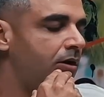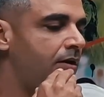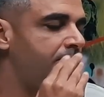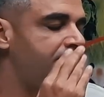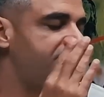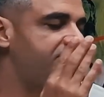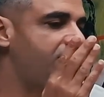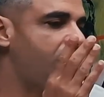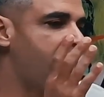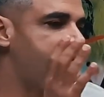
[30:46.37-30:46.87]

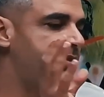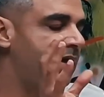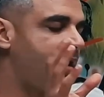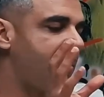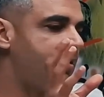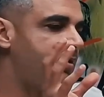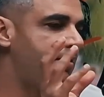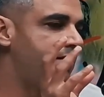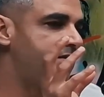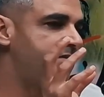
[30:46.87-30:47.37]
so
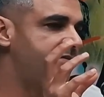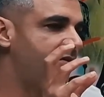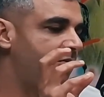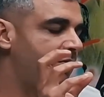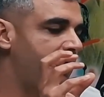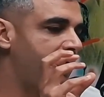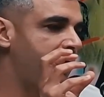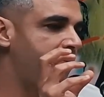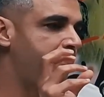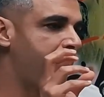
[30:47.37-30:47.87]

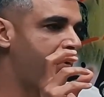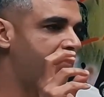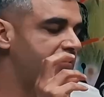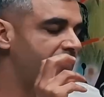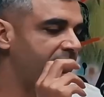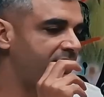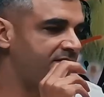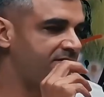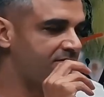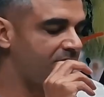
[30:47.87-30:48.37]
a part of
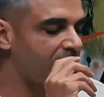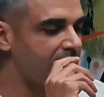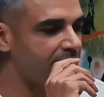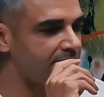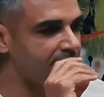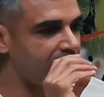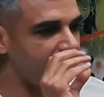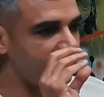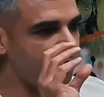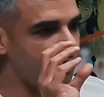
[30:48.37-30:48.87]
the story
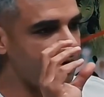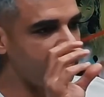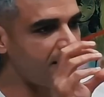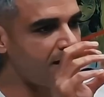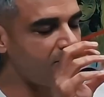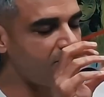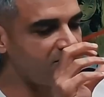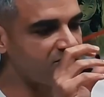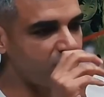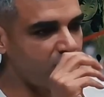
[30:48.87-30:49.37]
that when I
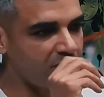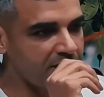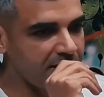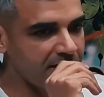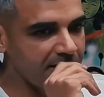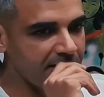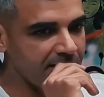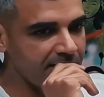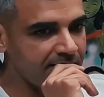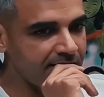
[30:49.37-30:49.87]
was
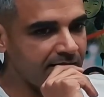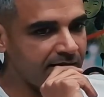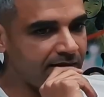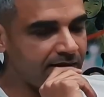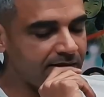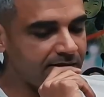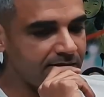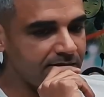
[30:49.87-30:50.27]
working in the